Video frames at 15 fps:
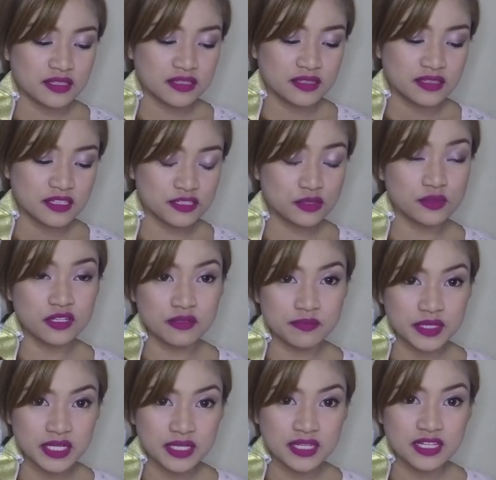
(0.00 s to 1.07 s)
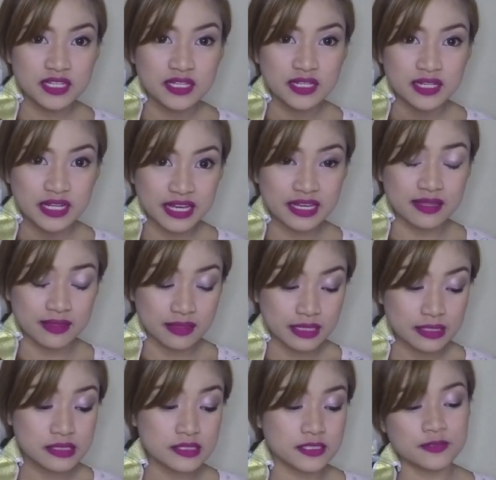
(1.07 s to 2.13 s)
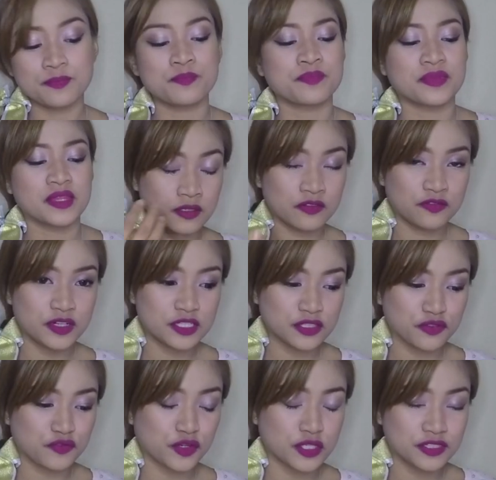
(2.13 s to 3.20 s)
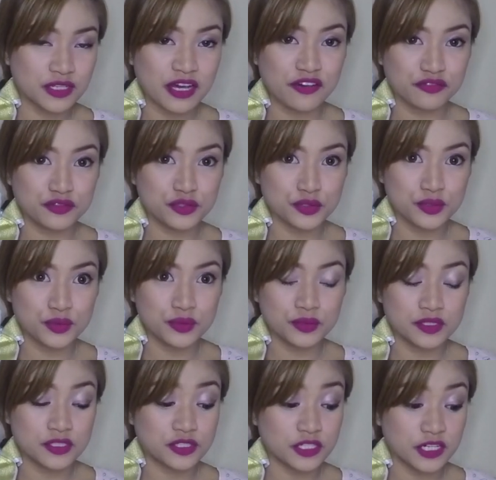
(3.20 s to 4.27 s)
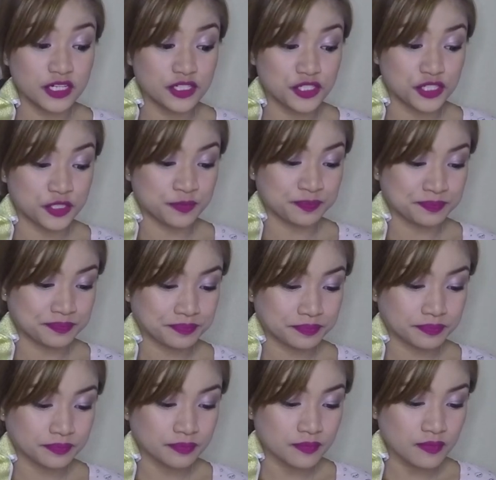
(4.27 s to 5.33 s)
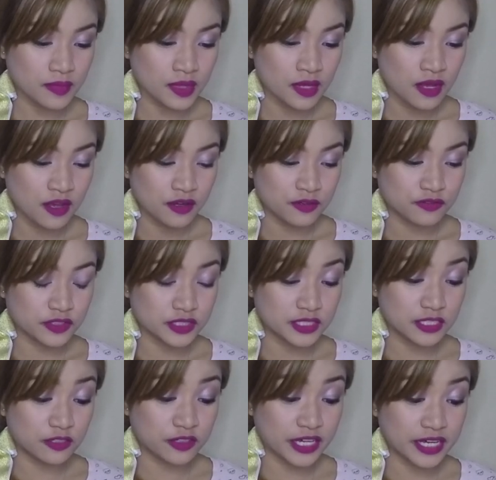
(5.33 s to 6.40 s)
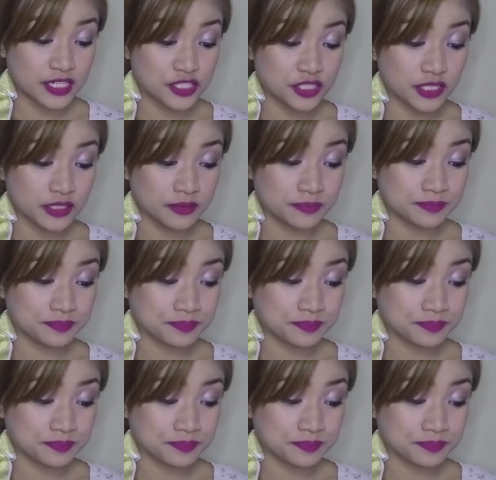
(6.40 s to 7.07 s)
This will be like this. First, of course, you have to search for the location.